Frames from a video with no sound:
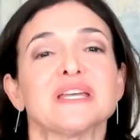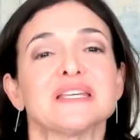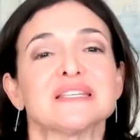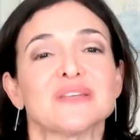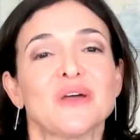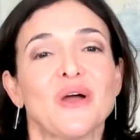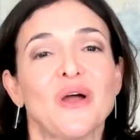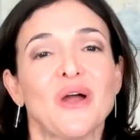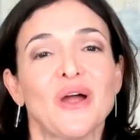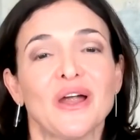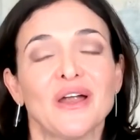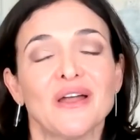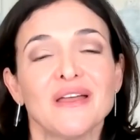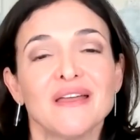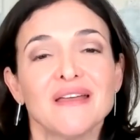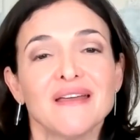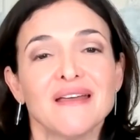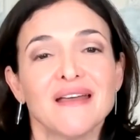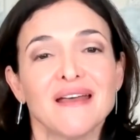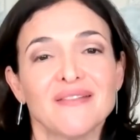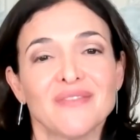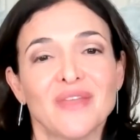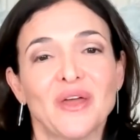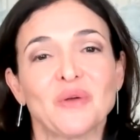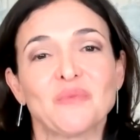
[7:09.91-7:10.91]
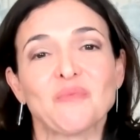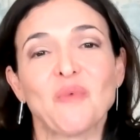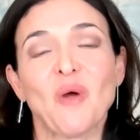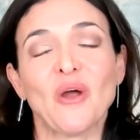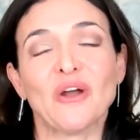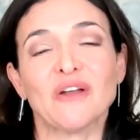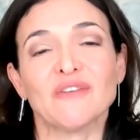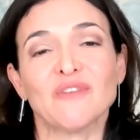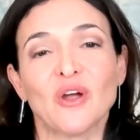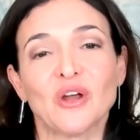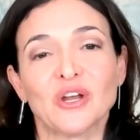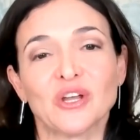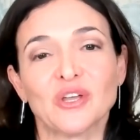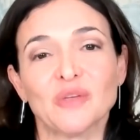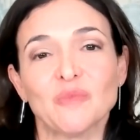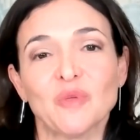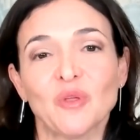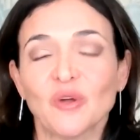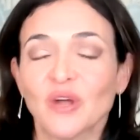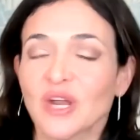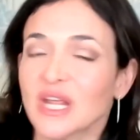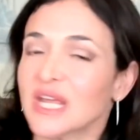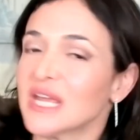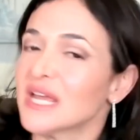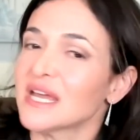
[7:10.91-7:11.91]
are that are part of our
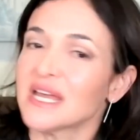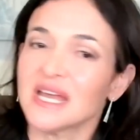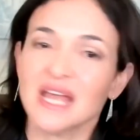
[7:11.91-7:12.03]
community.